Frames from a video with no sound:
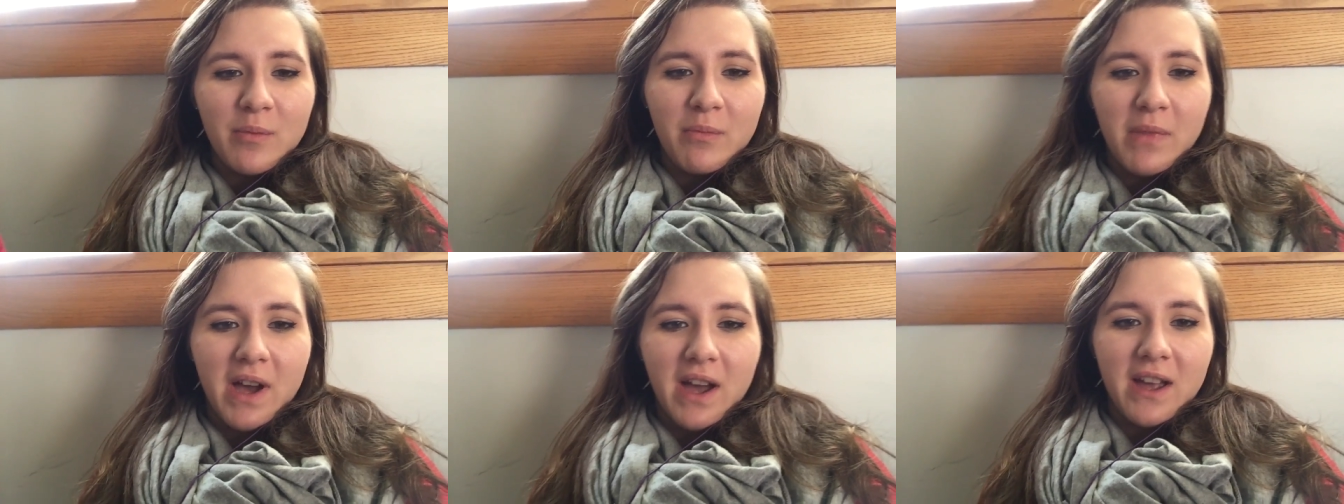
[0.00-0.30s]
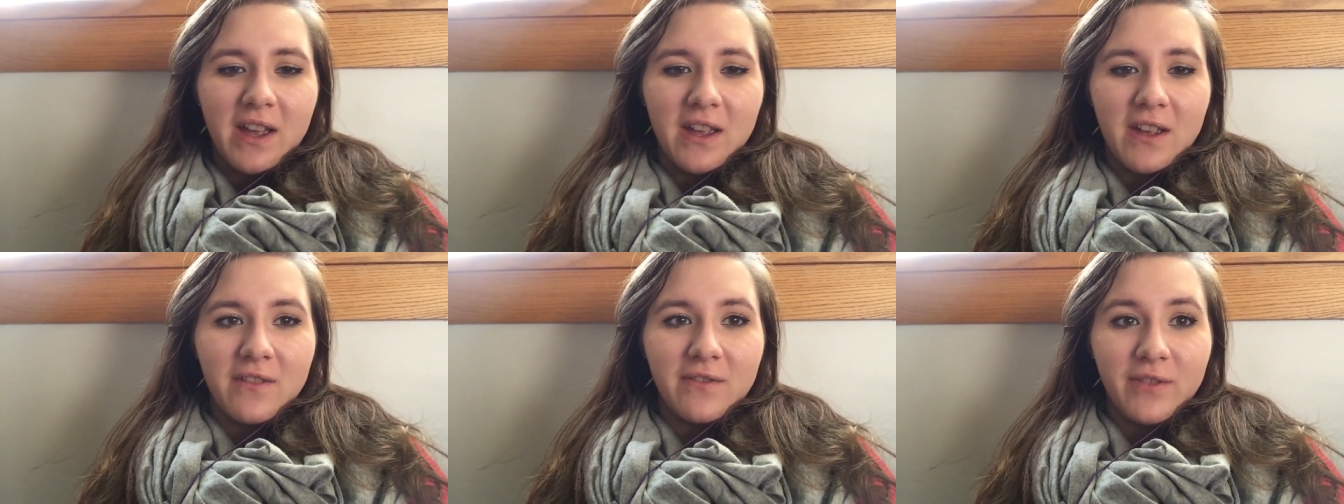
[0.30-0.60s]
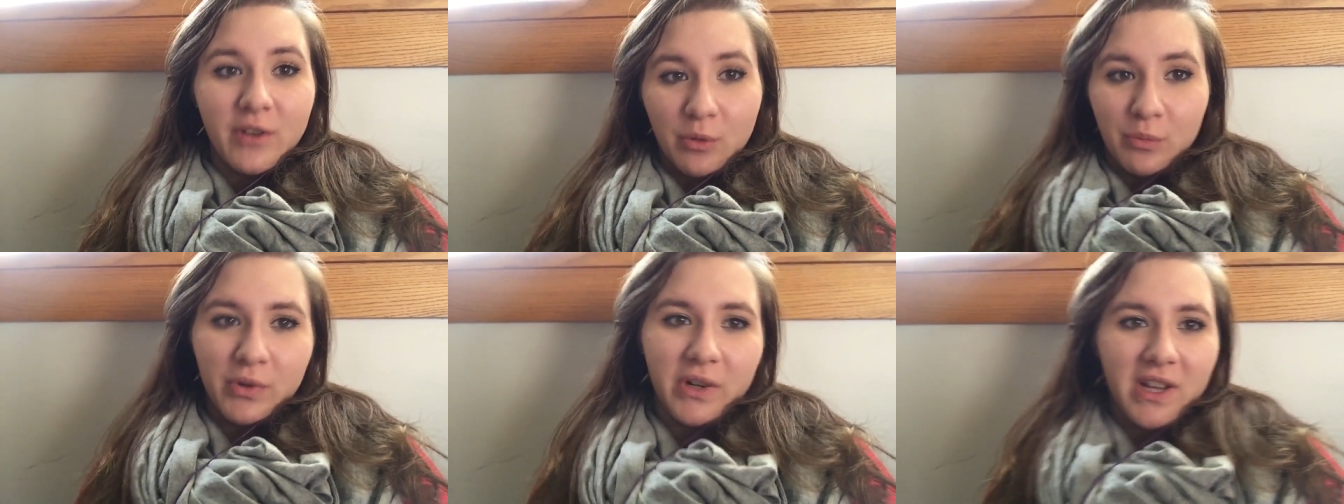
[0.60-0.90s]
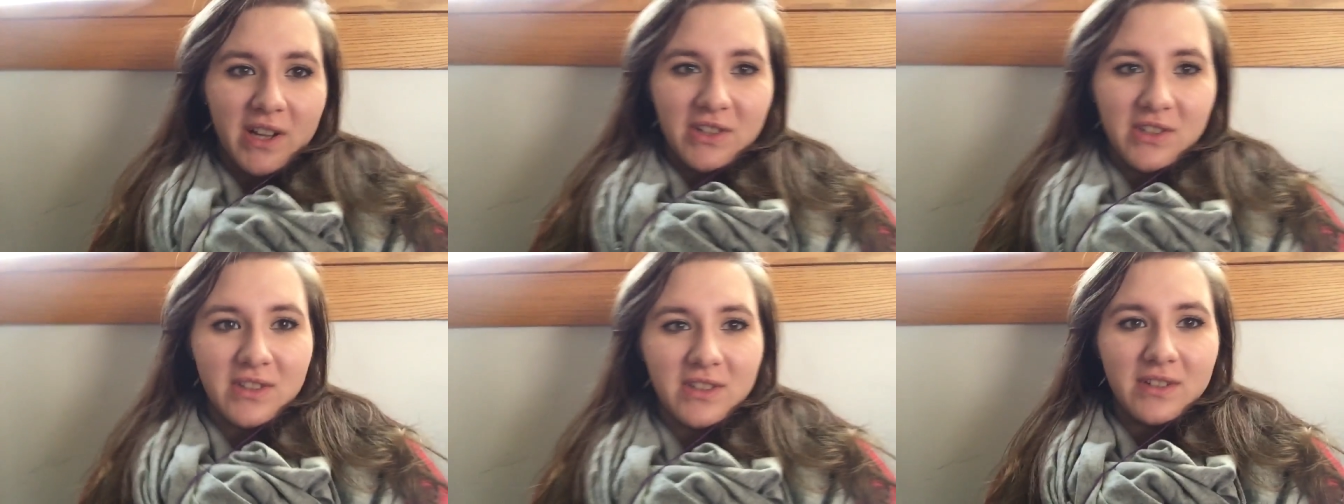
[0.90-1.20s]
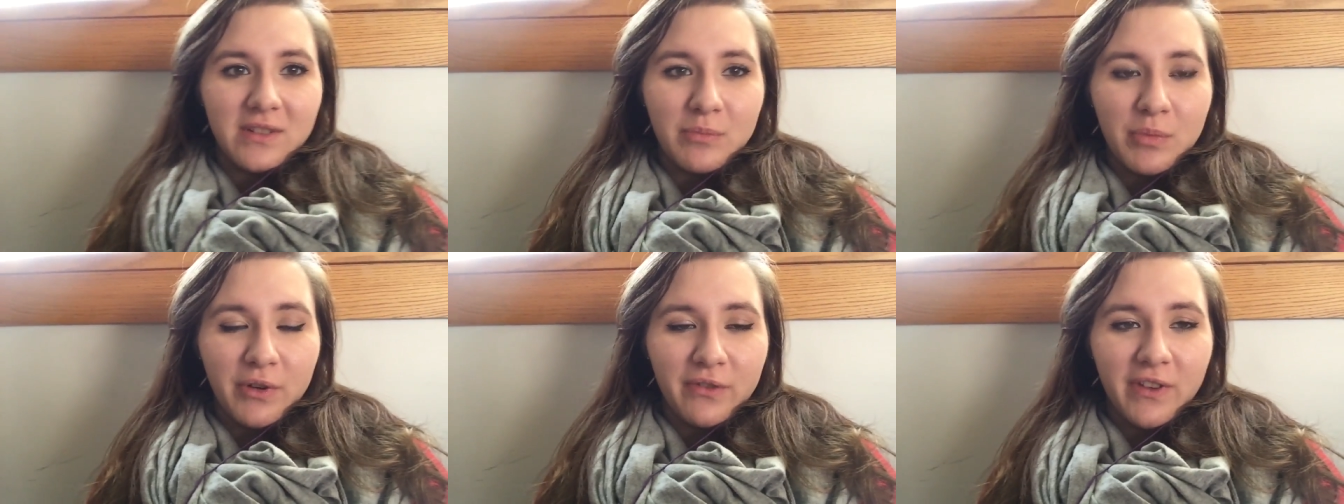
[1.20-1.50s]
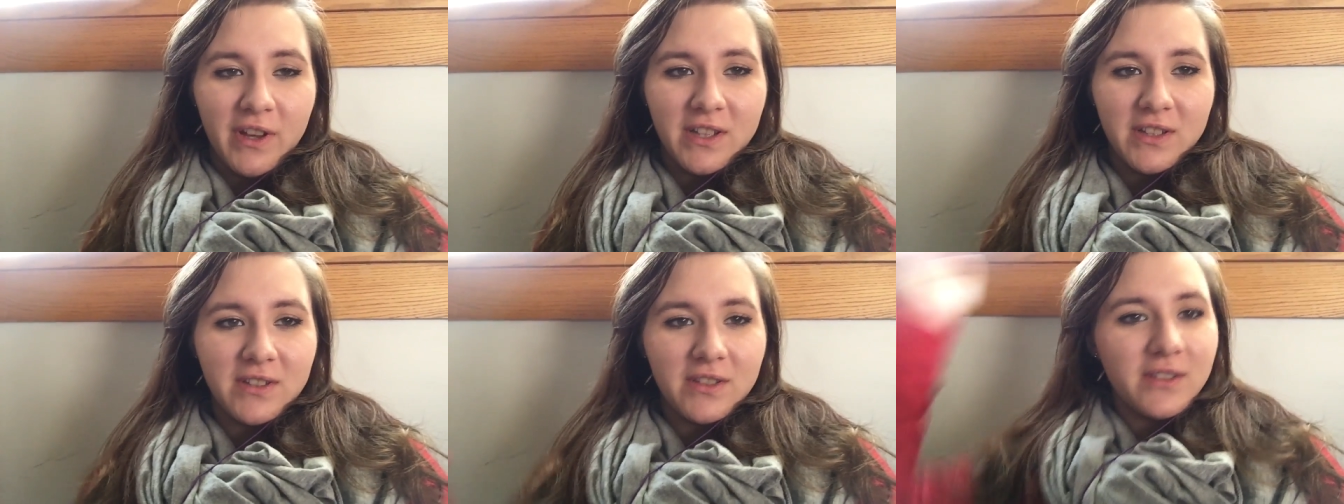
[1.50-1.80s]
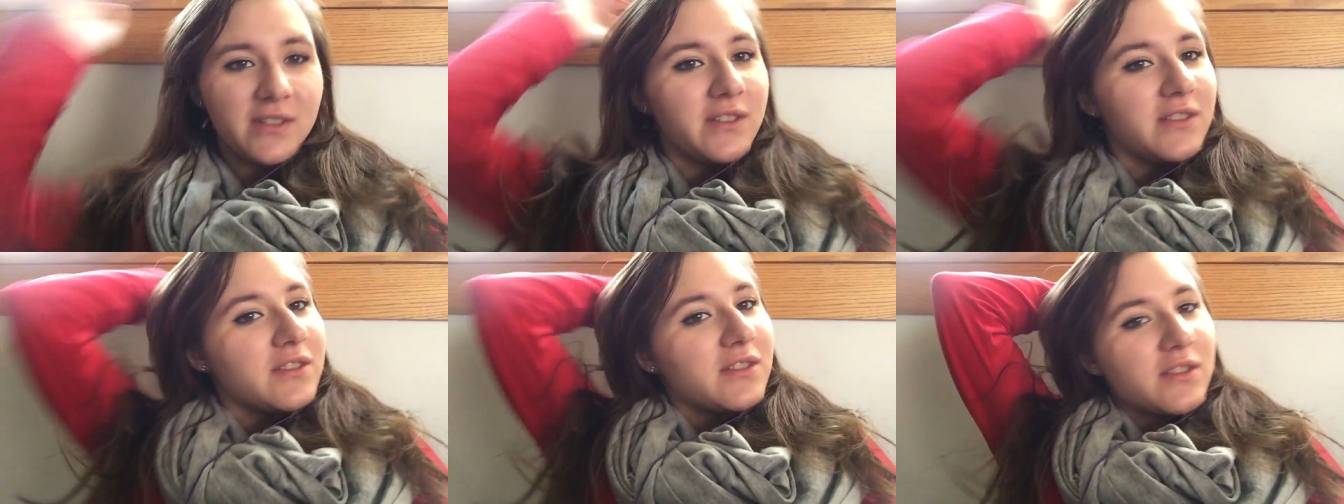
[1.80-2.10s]
my film production
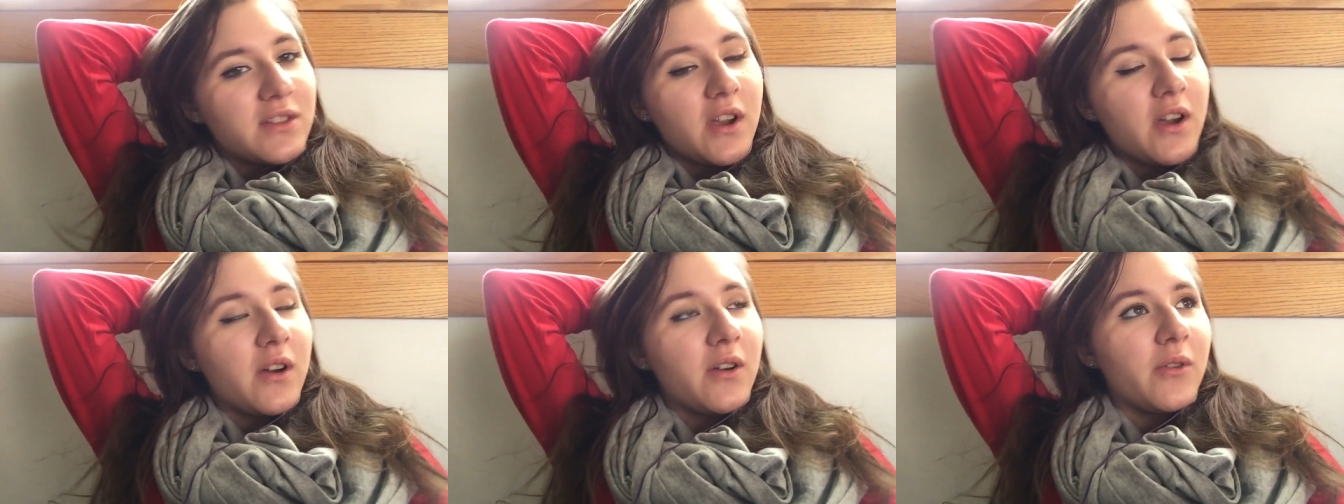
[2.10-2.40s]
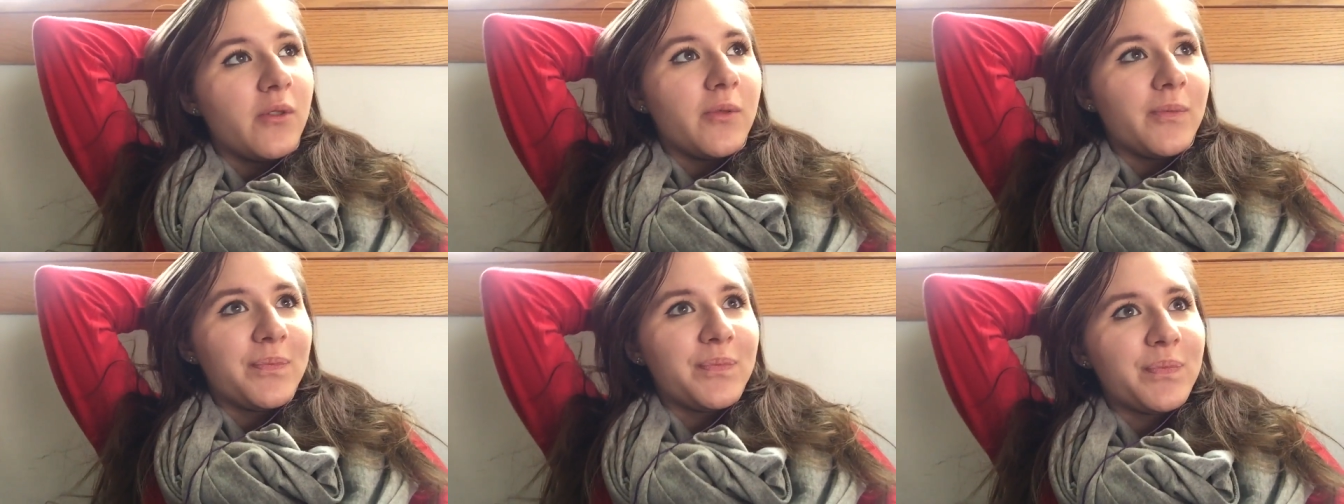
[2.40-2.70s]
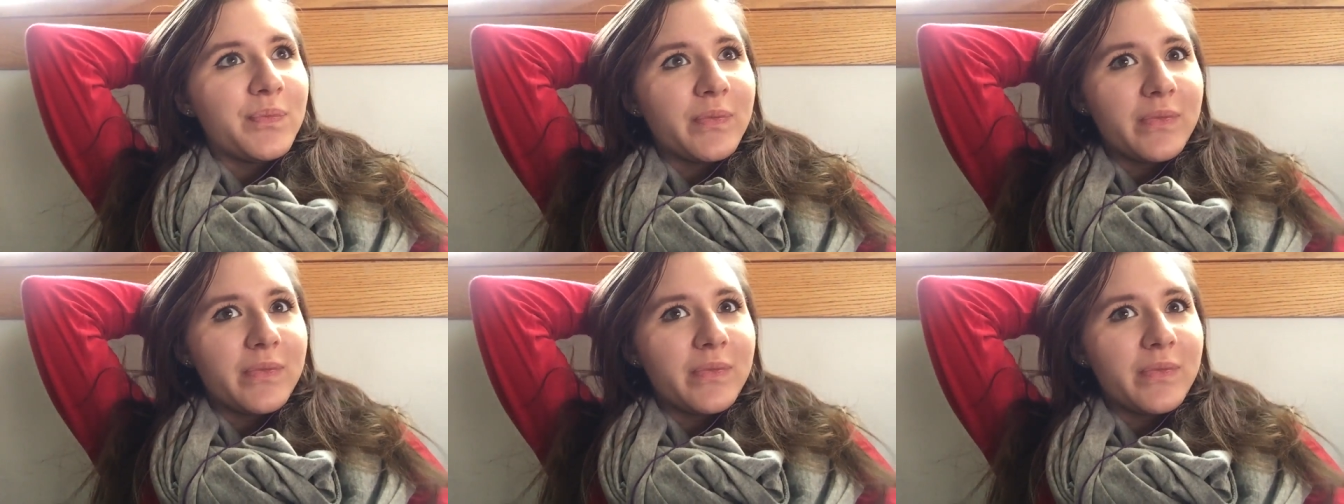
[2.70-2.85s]
professor, so